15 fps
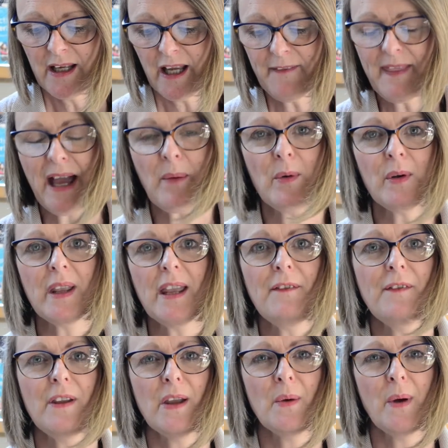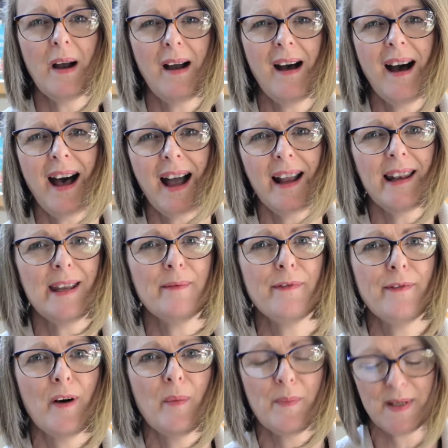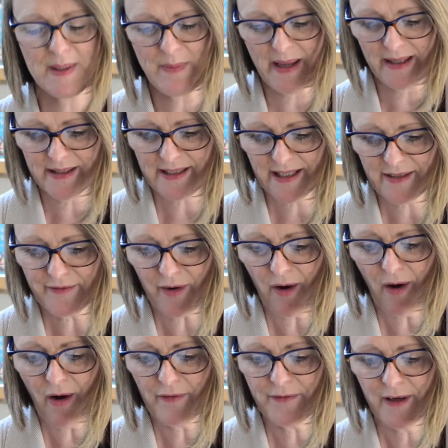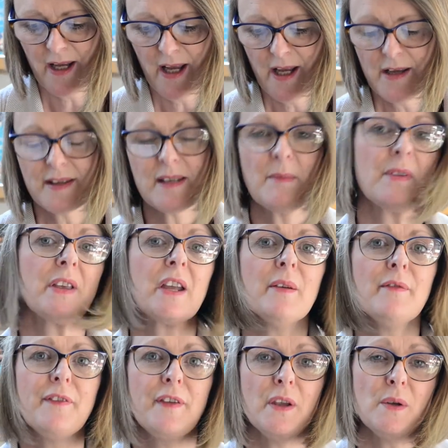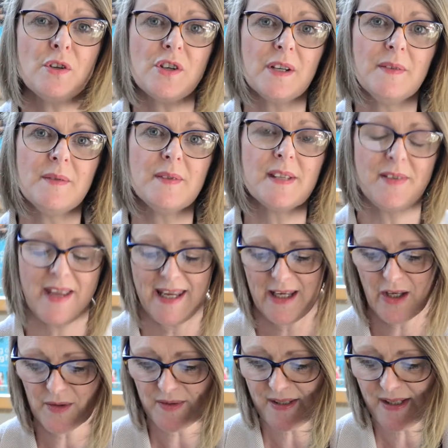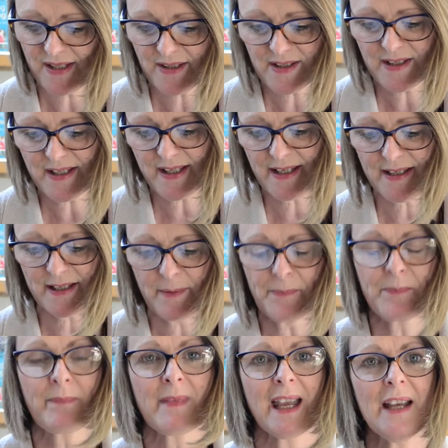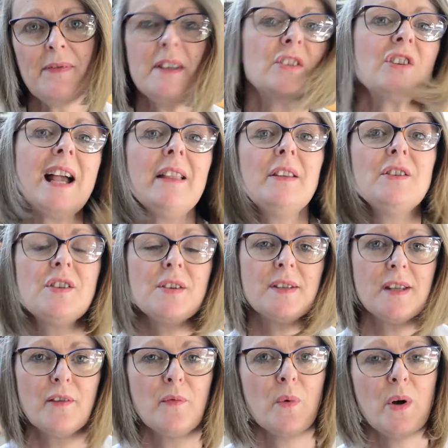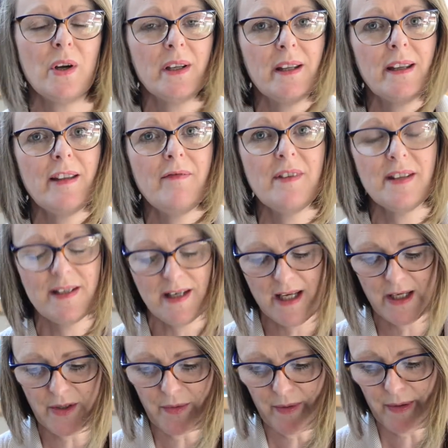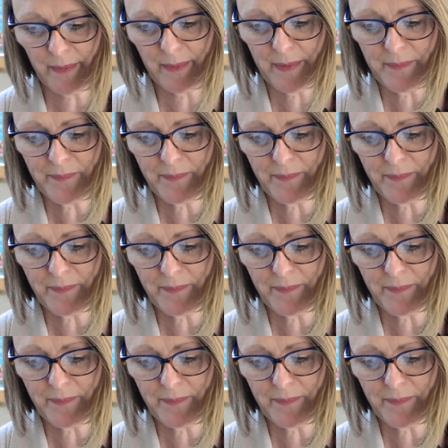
And that will give you a highly informed perspective of some of the confusions, the inconsistencies, and the challenges of working in this year group.